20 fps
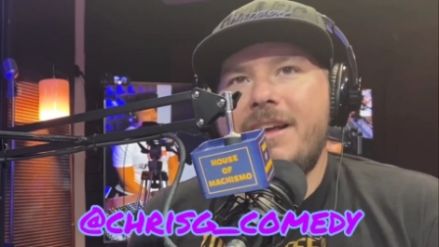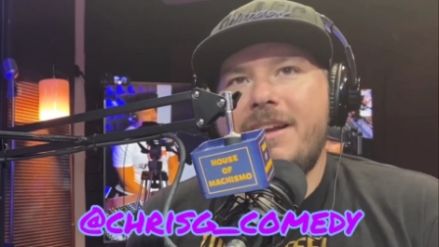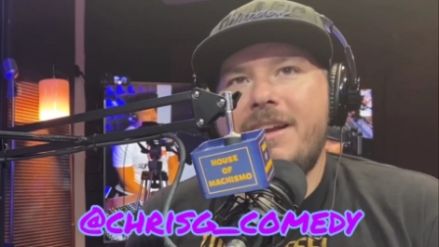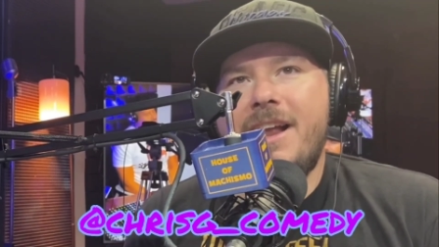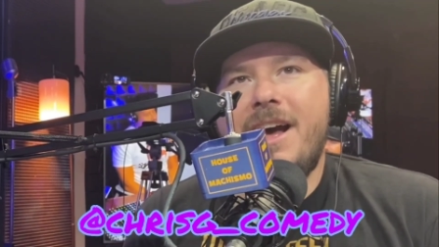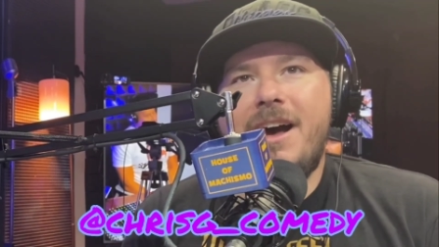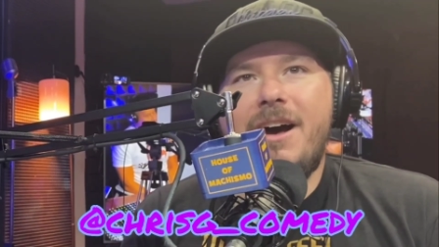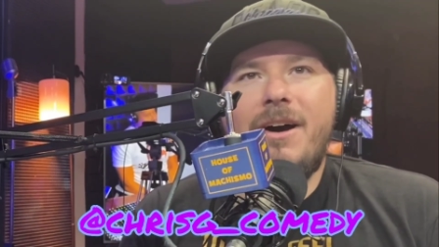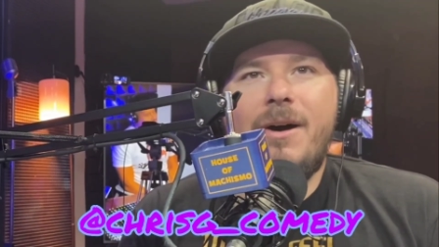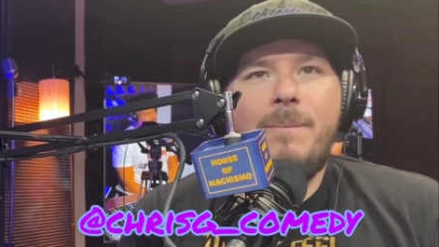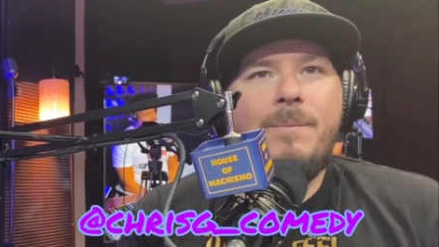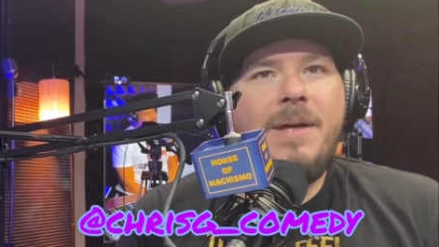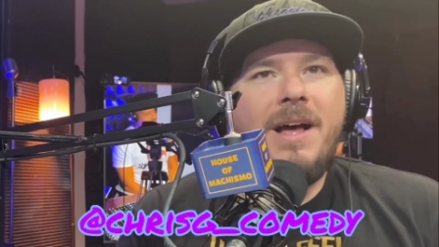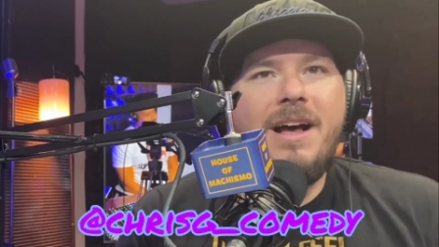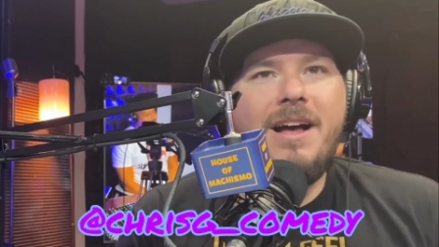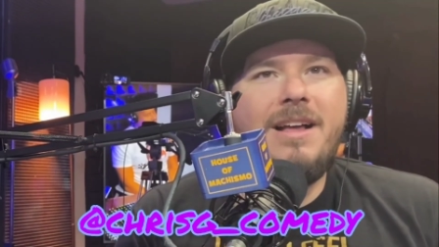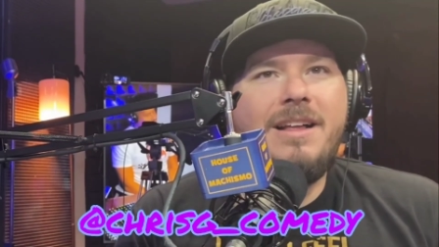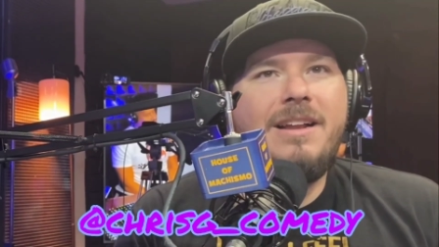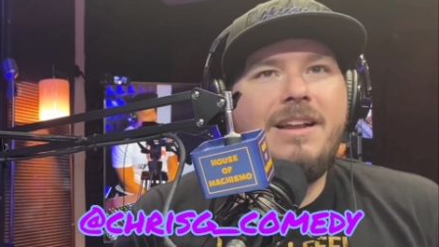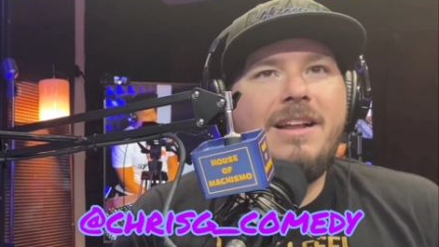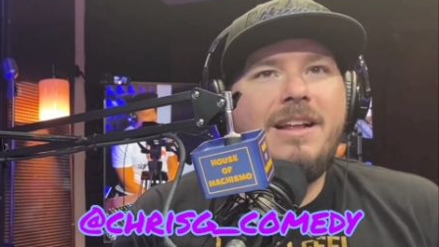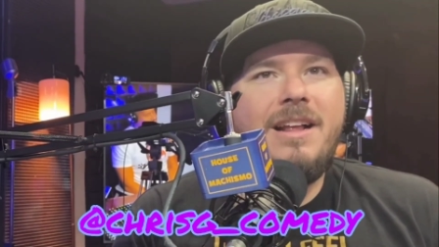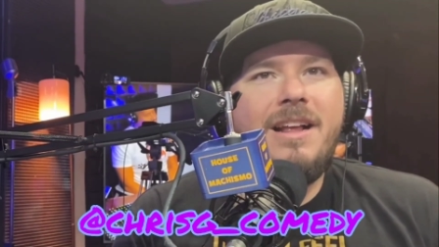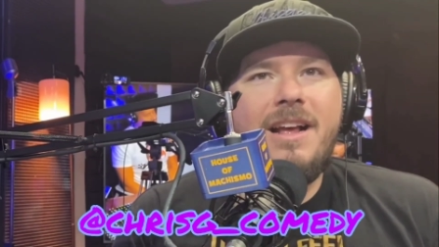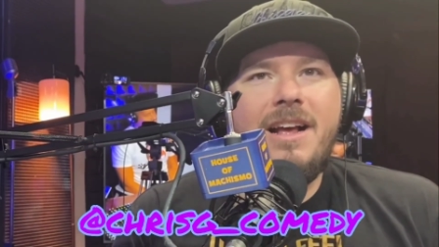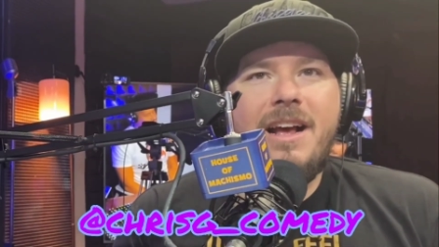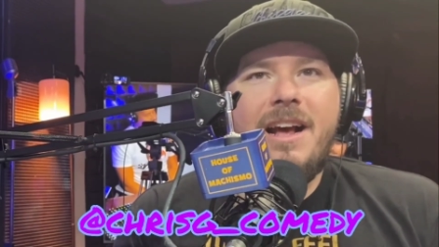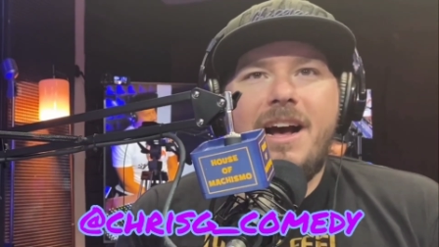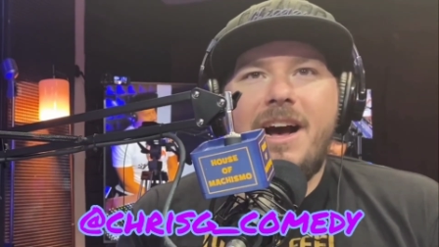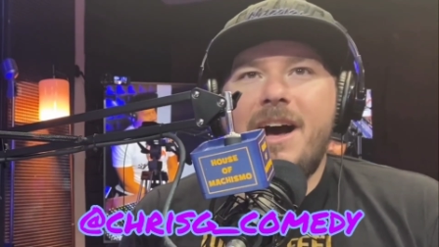Now I'm not.
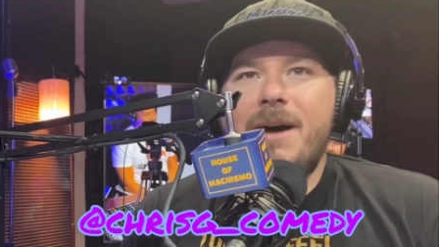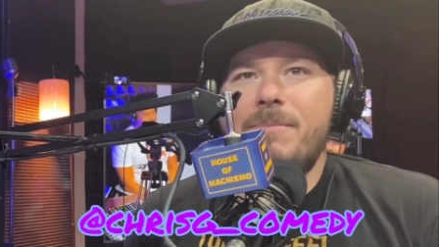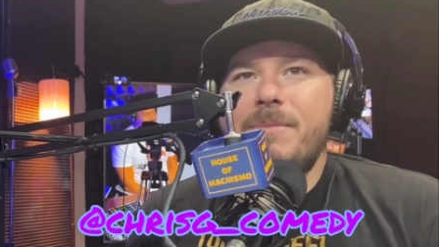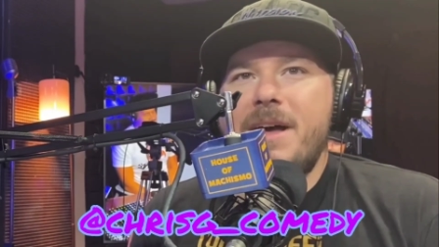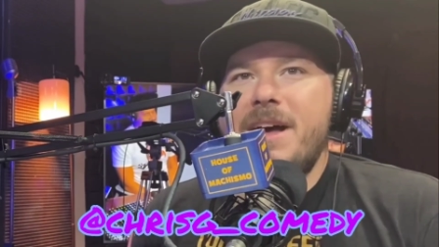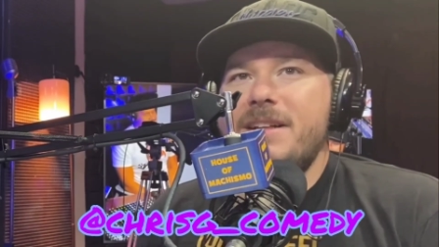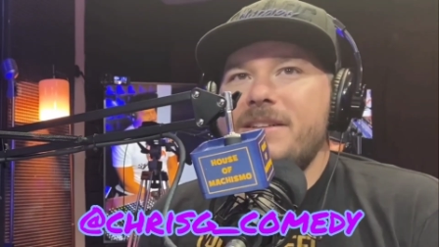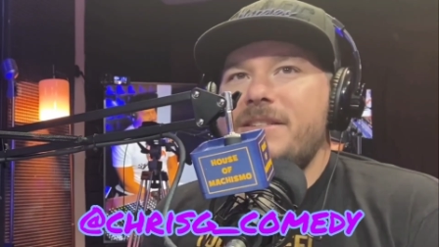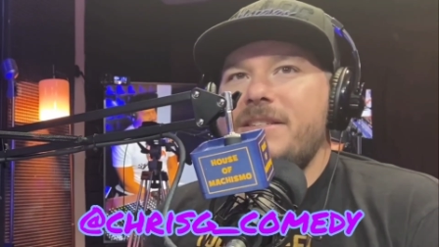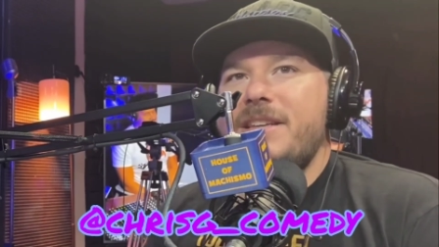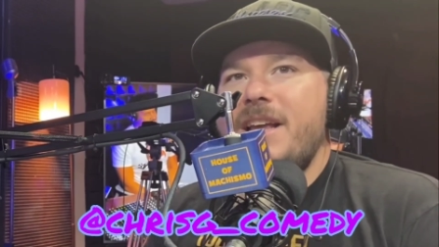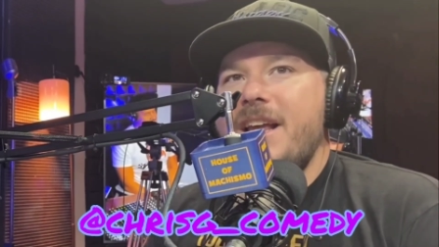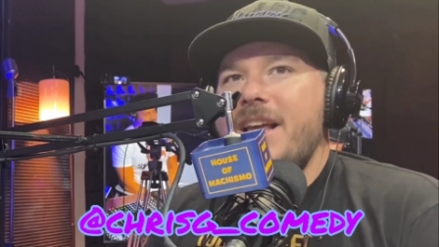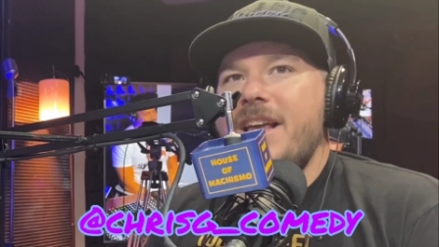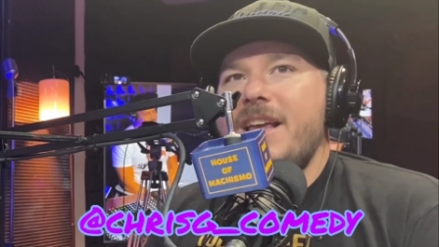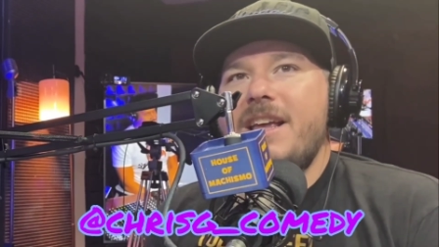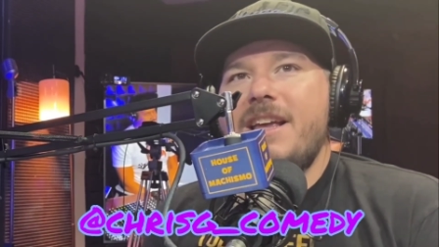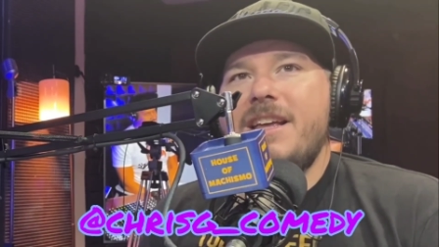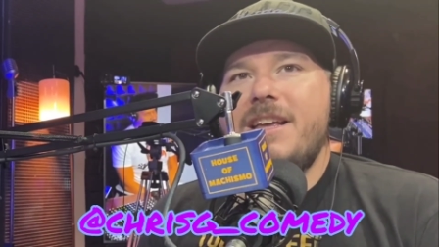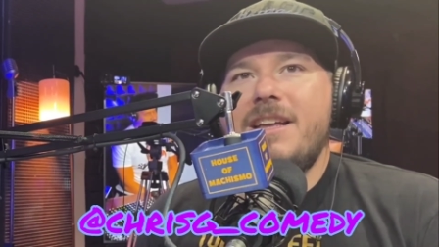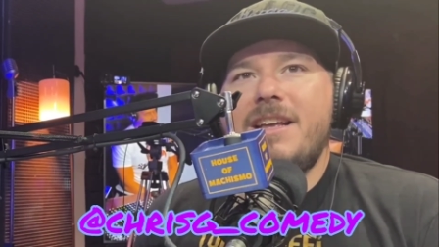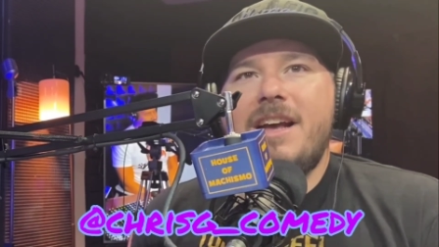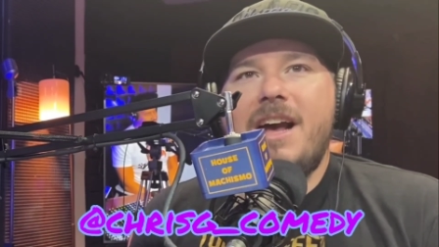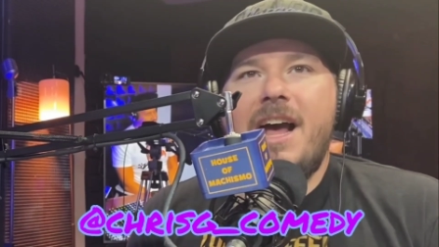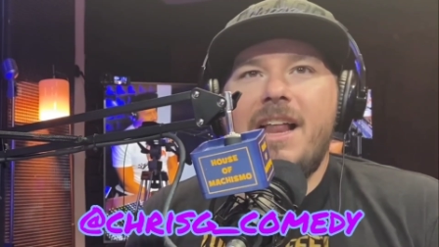I'm not saying